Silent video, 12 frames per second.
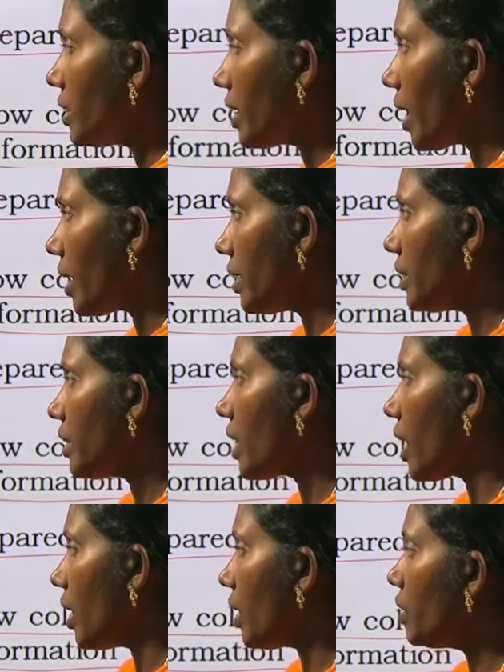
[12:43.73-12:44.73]
turning
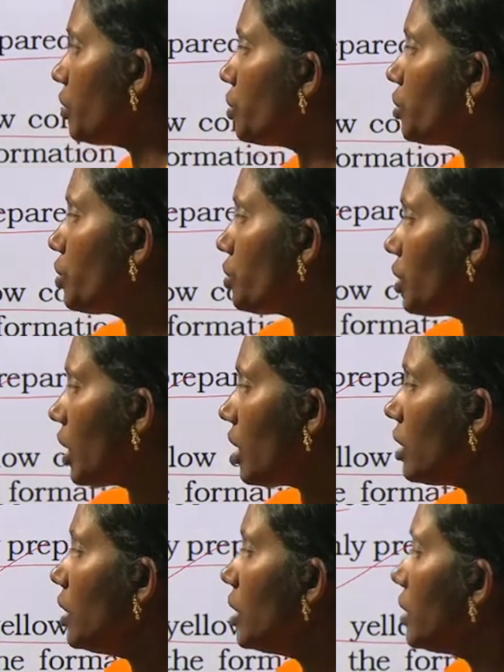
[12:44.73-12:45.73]
color? Due to the
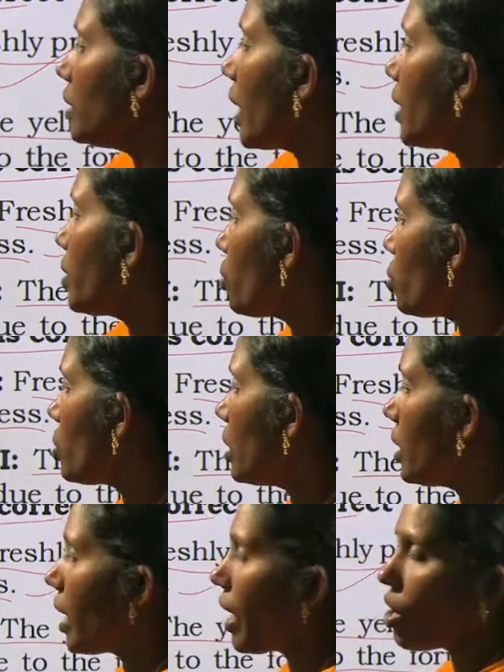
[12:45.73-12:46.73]

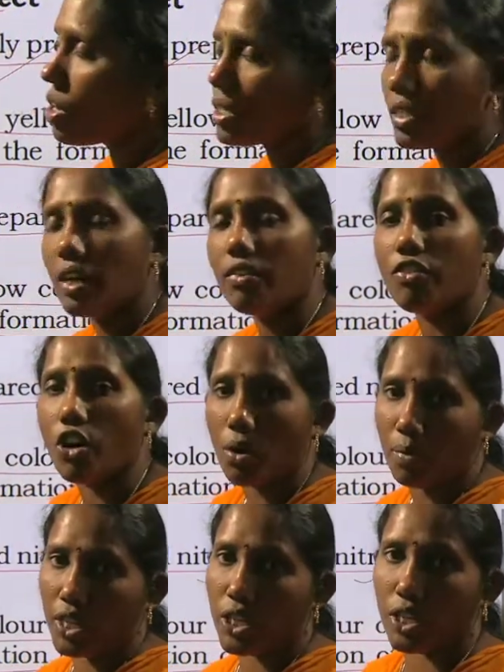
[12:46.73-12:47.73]
nitrogen dioxide
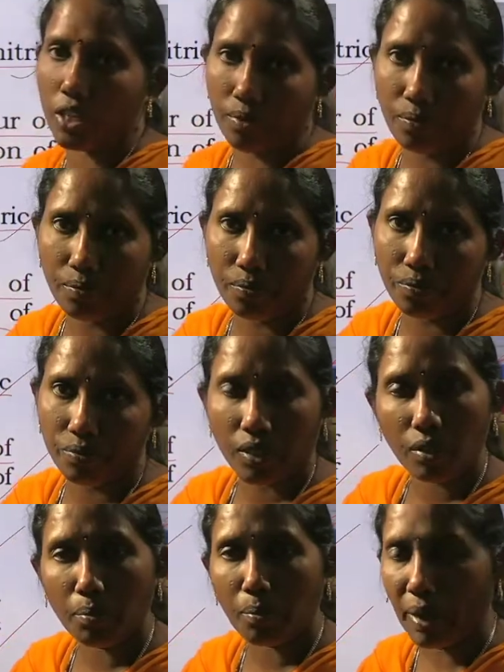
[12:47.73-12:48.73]
formation.
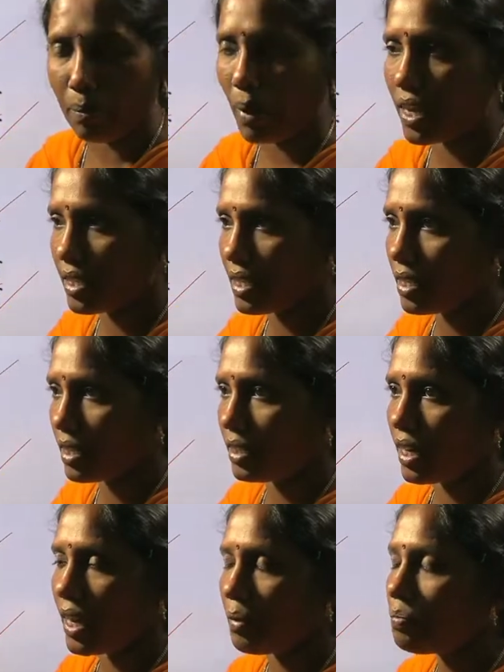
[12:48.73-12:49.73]
By passing the
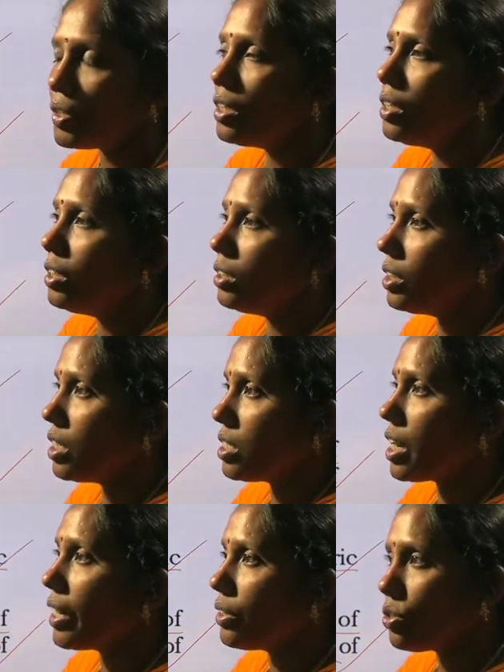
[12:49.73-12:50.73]
time, this
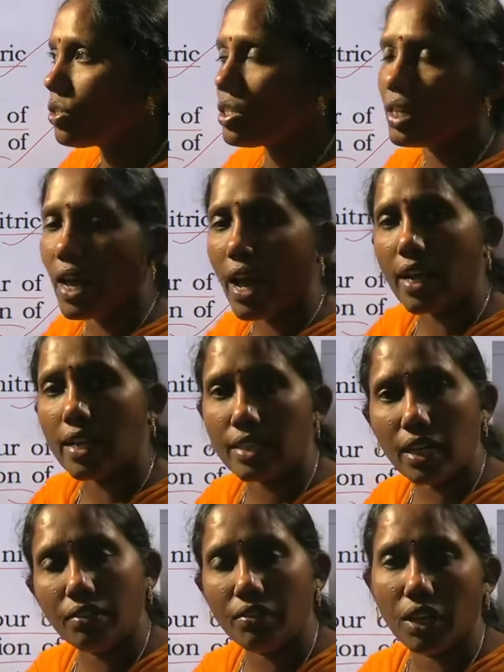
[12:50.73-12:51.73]
nitrogen
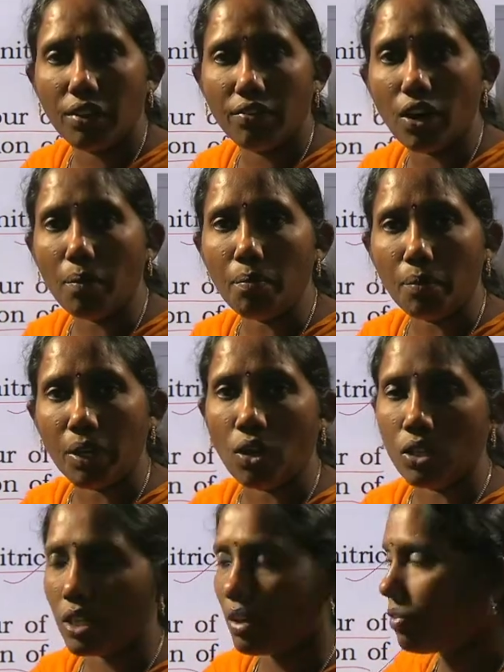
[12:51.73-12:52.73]
dioxide will form.
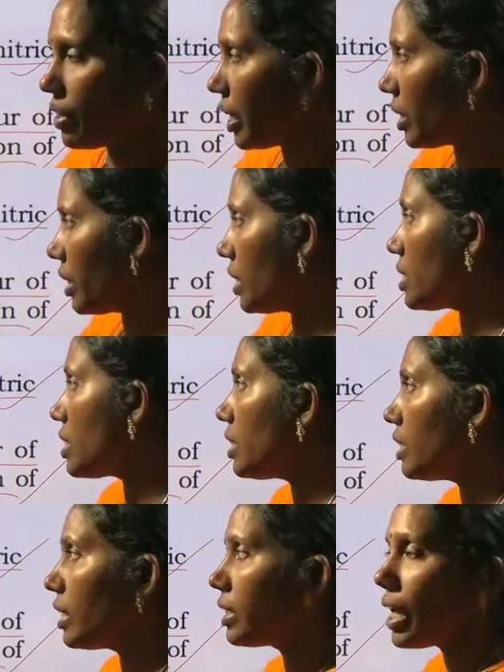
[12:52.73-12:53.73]
Because of that
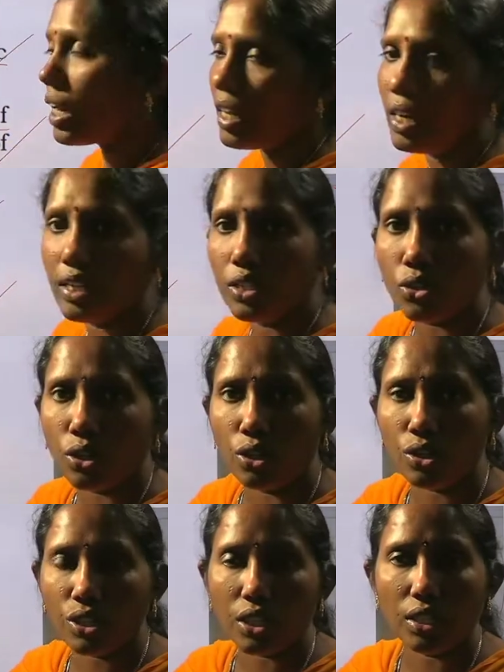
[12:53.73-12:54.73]
reason, that colorless
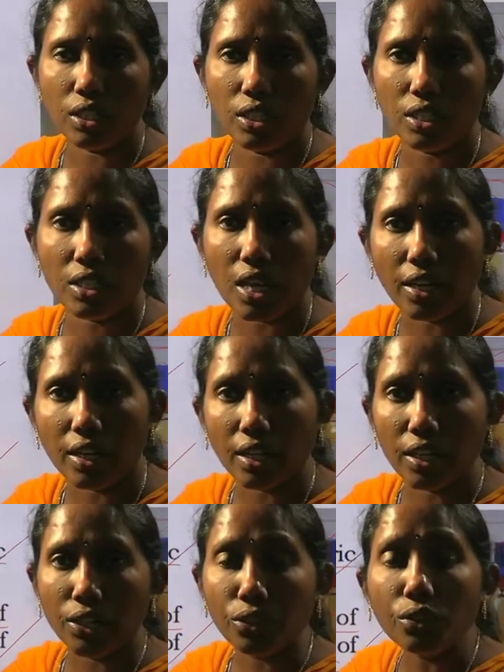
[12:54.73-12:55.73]
solution is
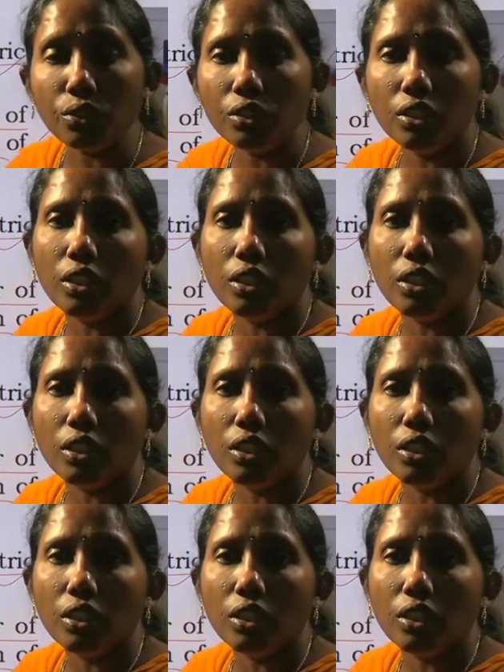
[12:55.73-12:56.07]
turning into,